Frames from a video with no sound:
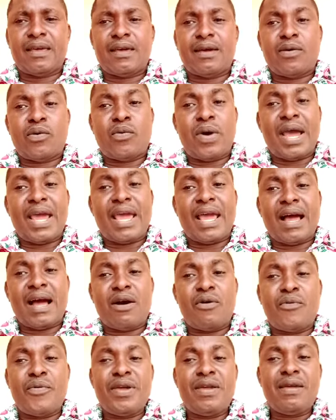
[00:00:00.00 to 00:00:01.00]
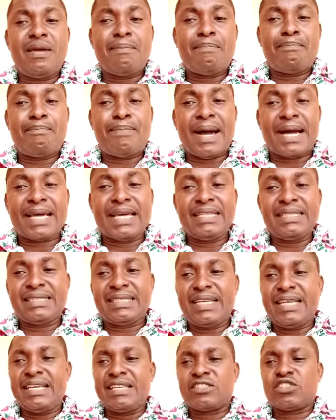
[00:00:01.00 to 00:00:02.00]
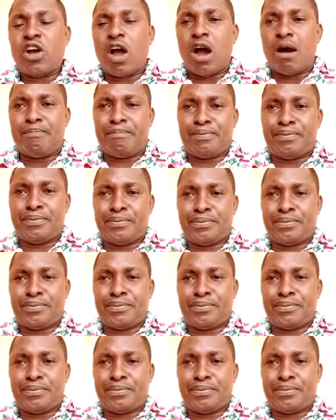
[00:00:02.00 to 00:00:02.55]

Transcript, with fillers: Why are we packing things up,